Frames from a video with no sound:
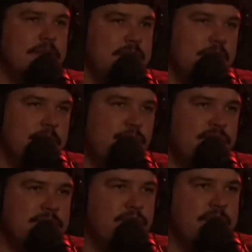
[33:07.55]
earlier, the
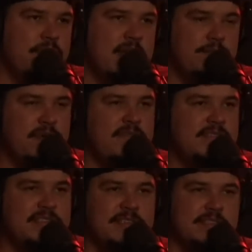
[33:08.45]
boy's brother had
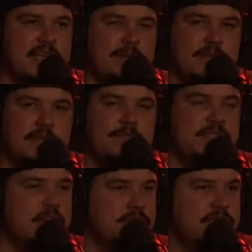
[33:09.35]
previously escaped an
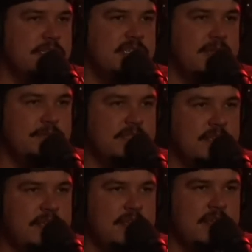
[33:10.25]
abduction attempt,
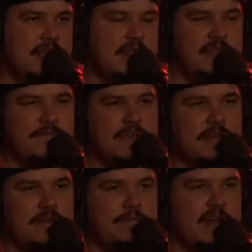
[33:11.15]
and they
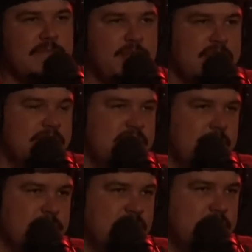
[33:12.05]
figured it might have been the
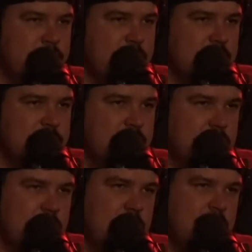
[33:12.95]
same suspect.
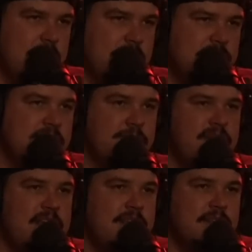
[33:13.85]
Since
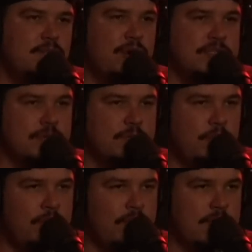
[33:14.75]
many of these boys were
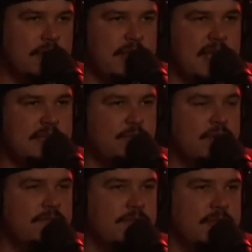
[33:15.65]
poor and had to
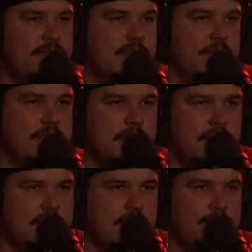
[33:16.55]
work for a living,
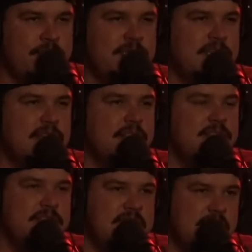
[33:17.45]
police thought that
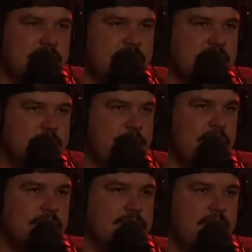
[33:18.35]
these deaths and
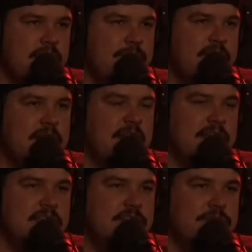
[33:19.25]
disappearances might have been
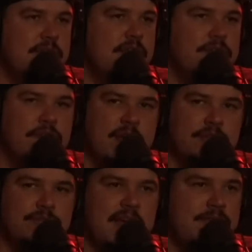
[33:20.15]
connected to an
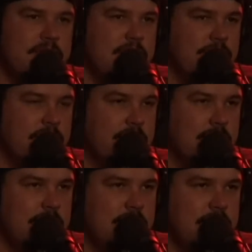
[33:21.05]
underground trafficking ring.